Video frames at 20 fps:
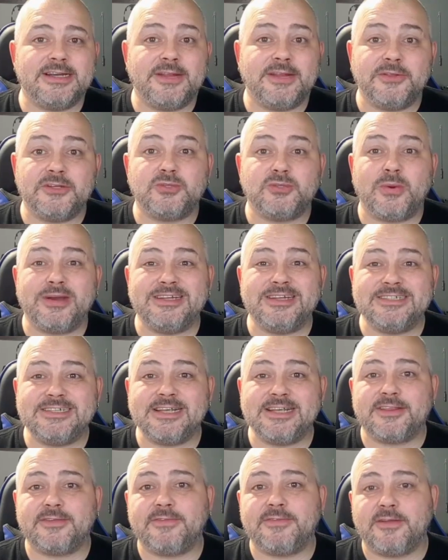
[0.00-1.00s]
and the
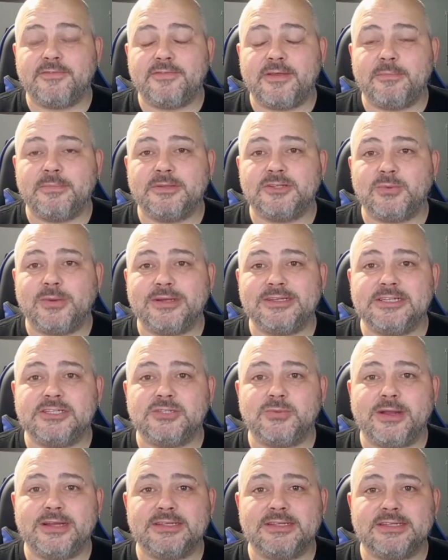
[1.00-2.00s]
26th of November
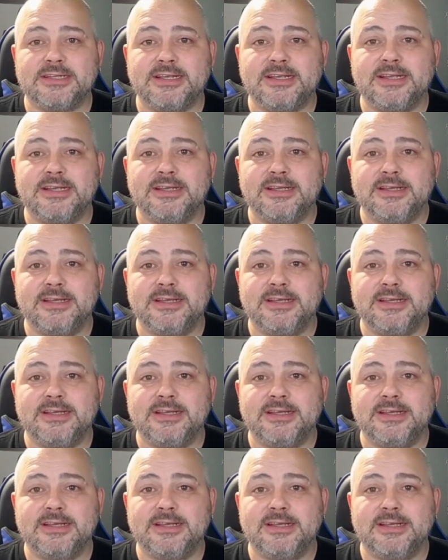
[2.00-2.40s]
2020,